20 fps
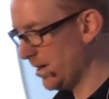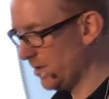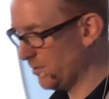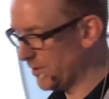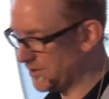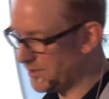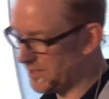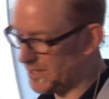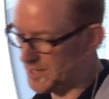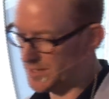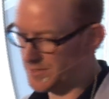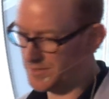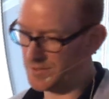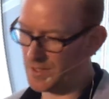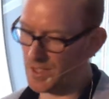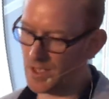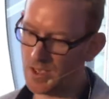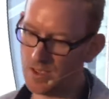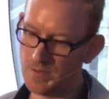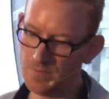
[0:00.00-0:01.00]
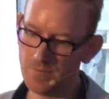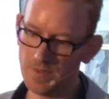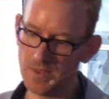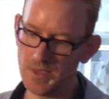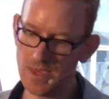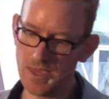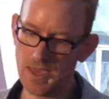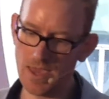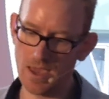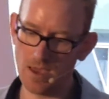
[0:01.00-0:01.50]
which is
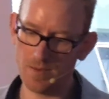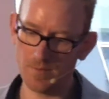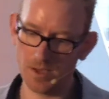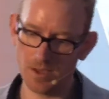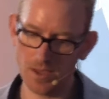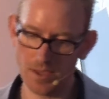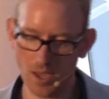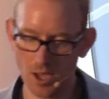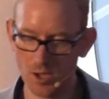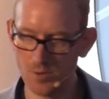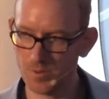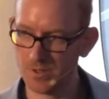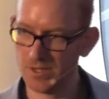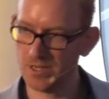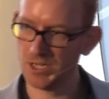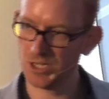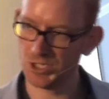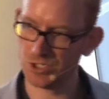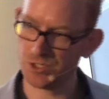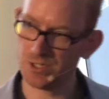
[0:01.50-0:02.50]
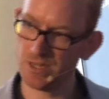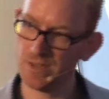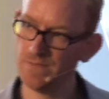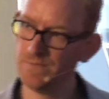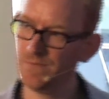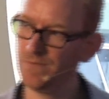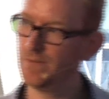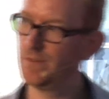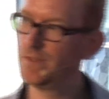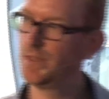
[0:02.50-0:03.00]
the Emi Open
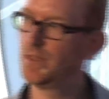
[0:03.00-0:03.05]
Initiative,